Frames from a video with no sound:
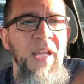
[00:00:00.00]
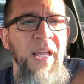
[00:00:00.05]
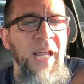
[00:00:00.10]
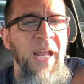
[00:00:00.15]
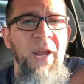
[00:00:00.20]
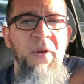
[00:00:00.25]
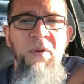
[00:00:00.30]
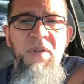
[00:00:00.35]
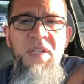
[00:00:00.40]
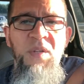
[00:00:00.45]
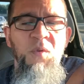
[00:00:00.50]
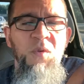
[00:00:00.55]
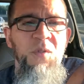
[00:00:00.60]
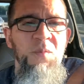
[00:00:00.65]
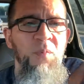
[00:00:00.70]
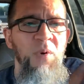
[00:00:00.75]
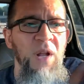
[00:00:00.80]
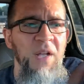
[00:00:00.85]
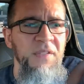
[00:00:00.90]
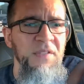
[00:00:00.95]
everything was
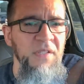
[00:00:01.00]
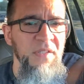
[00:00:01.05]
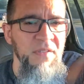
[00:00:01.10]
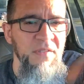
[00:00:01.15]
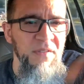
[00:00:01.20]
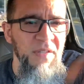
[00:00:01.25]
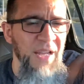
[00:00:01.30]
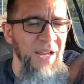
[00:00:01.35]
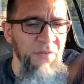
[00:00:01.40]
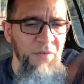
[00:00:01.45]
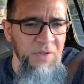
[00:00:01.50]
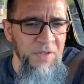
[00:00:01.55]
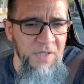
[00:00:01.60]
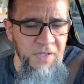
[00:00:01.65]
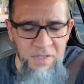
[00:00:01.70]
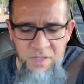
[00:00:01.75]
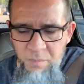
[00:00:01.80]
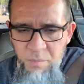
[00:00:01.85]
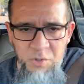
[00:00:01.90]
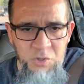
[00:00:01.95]
processed,
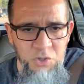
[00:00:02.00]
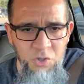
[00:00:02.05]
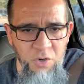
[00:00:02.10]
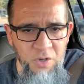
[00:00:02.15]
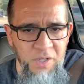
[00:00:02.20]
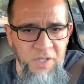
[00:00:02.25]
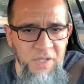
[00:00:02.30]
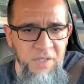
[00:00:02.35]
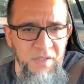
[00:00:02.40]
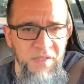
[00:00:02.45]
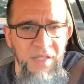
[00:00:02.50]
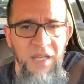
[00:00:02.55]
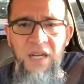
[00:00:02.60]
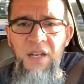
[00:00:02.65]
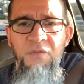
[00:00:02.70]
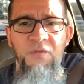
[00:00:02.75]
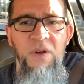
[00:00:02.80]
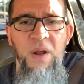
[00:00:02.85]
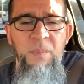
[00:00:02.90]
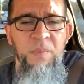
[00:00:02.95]
everything, the majority,
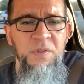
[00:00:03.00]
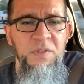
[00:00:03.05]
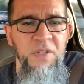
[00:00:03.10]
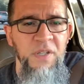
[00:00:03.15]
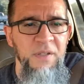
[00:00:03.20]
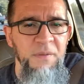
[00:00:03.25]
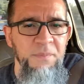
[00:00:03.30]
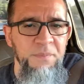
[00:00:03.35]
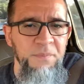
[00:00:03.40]
95%.